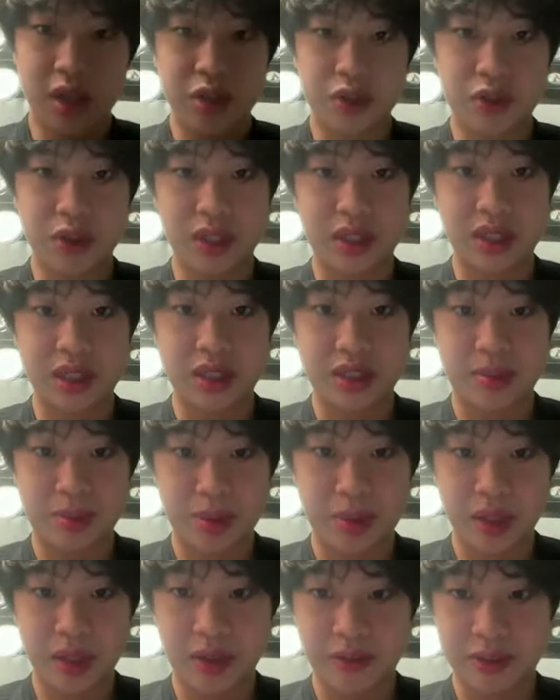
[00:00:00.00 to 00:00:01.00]
during this
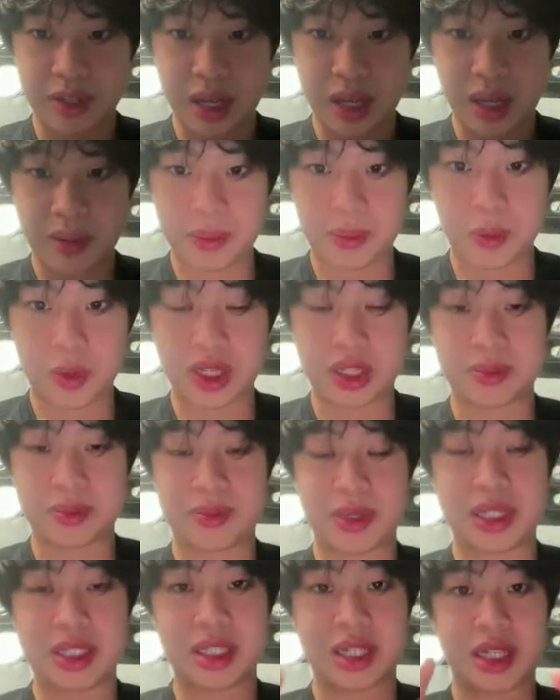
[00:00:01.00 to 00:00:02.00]
period of time, where it's
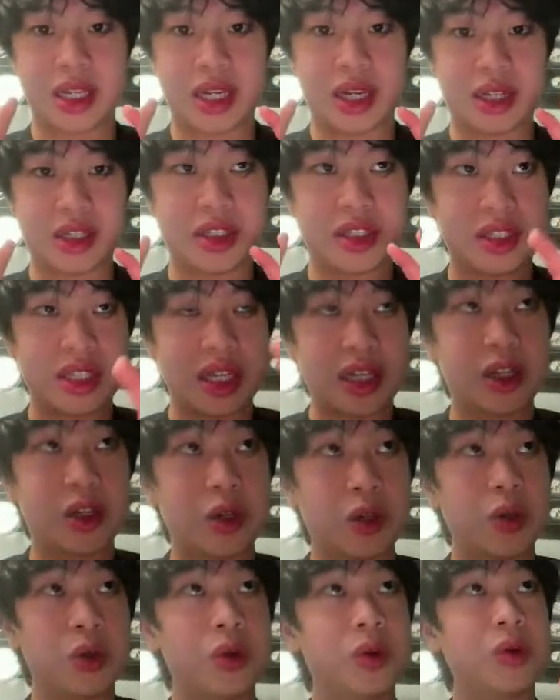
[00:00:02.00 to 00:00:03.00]
basically a
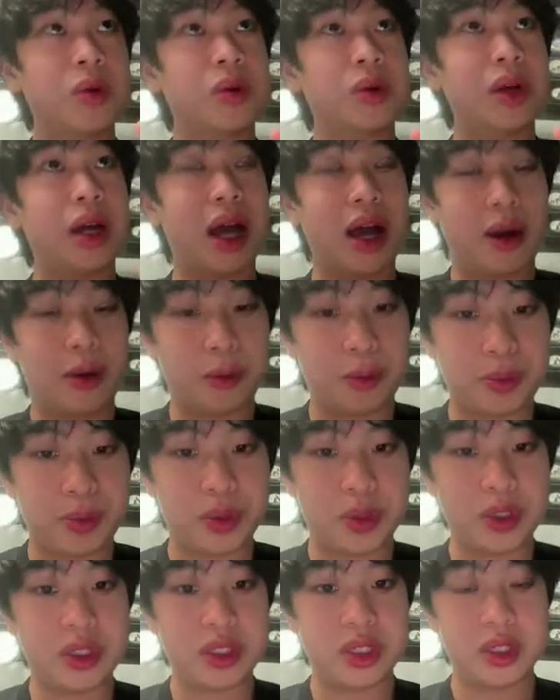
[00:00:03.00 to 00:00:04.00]
single
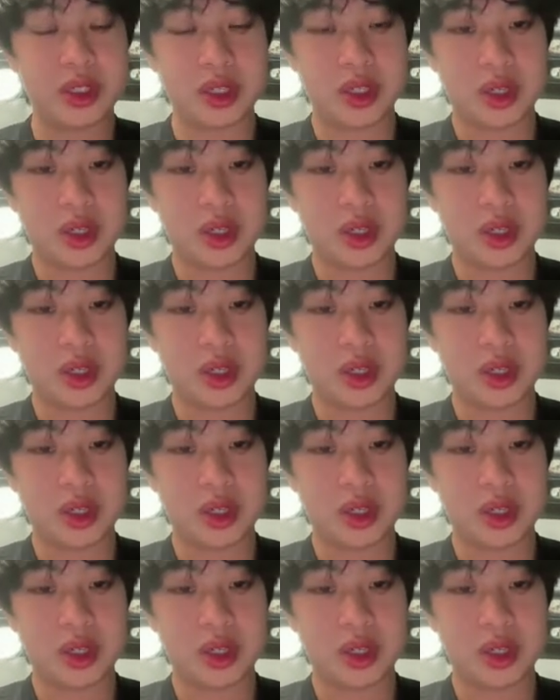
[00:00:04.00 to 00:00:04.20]
output,